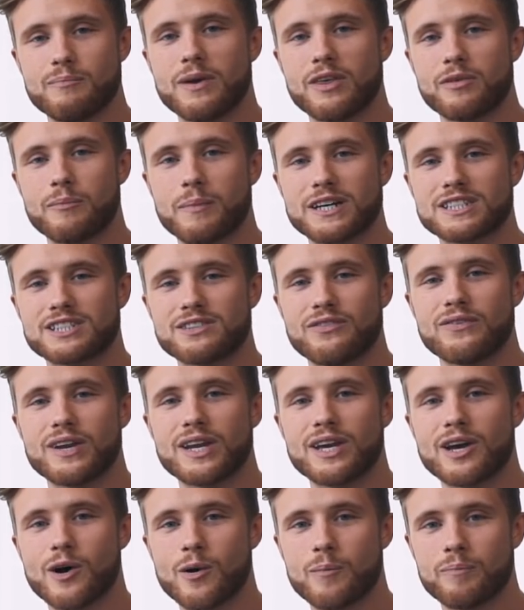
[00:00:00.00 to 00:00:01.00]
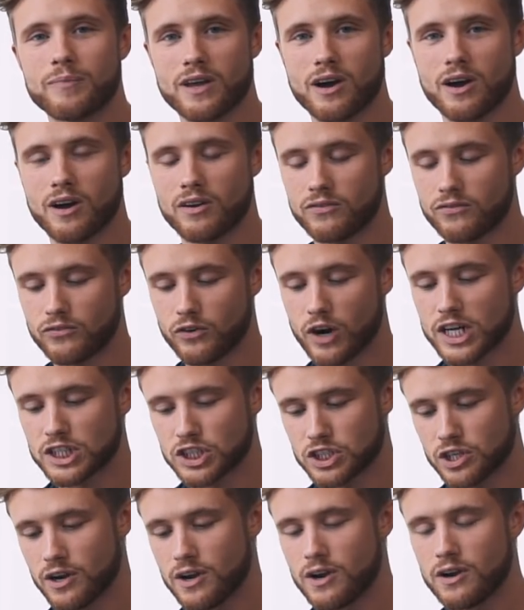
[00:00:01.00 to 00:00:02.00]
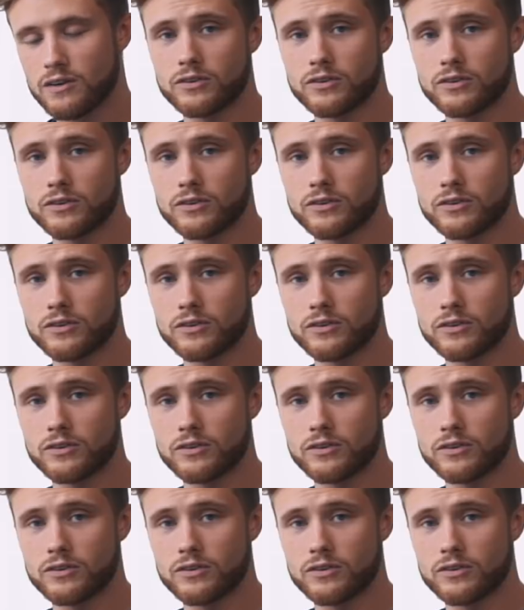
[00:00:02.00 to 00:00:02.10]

Myth Bust video on fresh